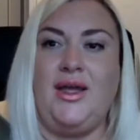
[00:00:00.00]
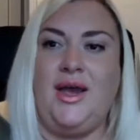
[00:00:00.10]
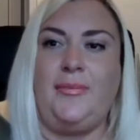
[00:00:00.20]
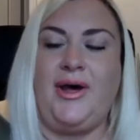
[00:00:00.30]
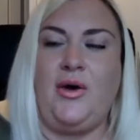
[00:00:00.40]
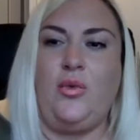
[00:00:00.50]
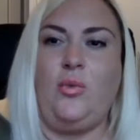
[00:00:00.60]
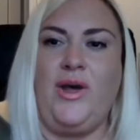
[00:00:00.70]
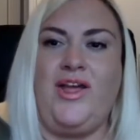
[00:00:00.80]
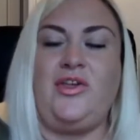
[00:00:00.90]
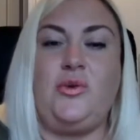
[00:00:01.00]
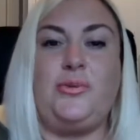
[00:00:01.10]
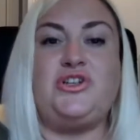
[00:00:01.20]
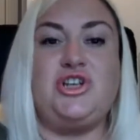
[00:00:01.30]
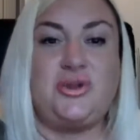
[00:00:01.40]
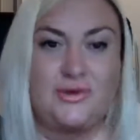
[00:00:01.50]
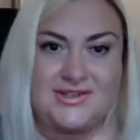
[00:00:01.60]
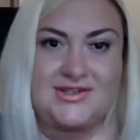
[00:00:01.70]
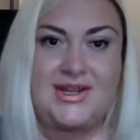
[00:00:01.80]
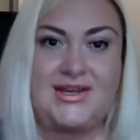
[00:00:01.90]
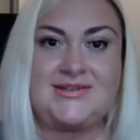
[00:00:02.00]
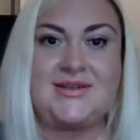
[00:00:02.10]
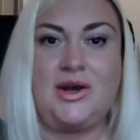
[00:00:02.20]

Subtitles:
about where the opportunities